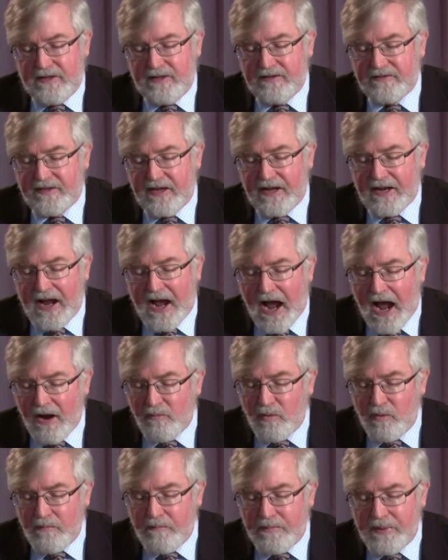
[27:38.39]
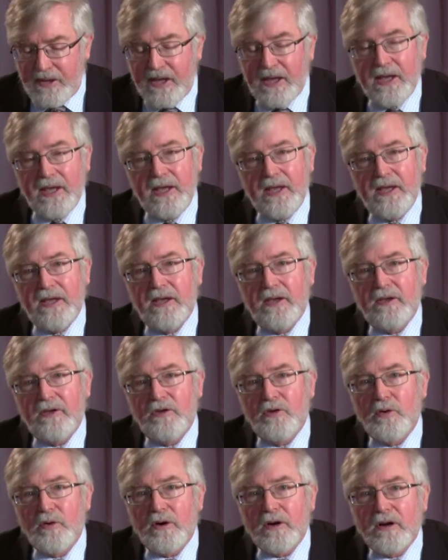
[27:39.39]
He's saying, I will be
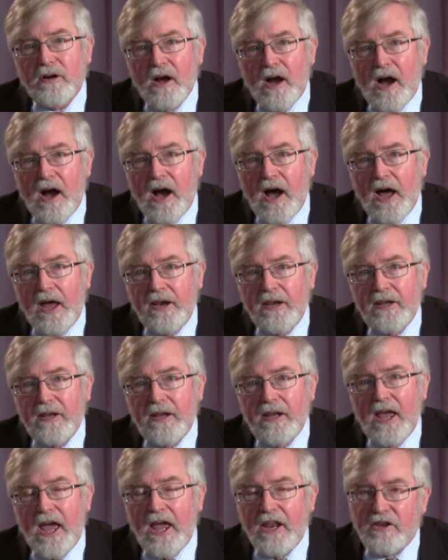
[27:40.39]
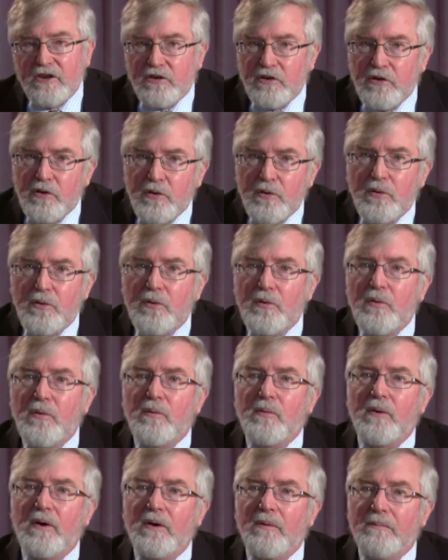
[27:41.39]
your God, and
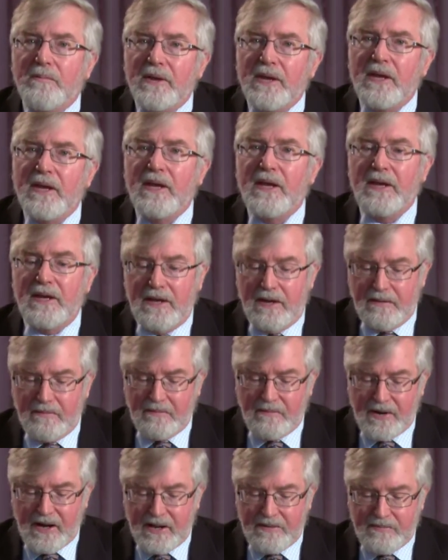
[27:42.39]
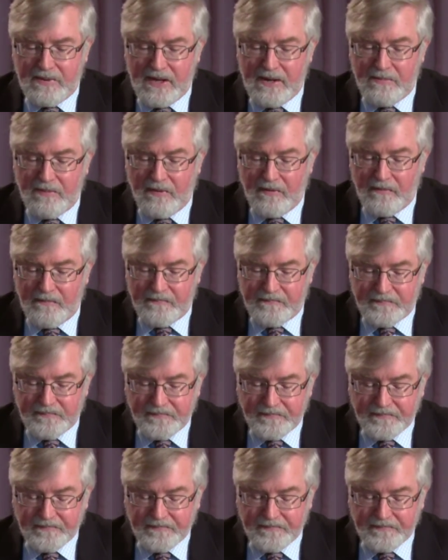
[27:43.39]
you will be my people.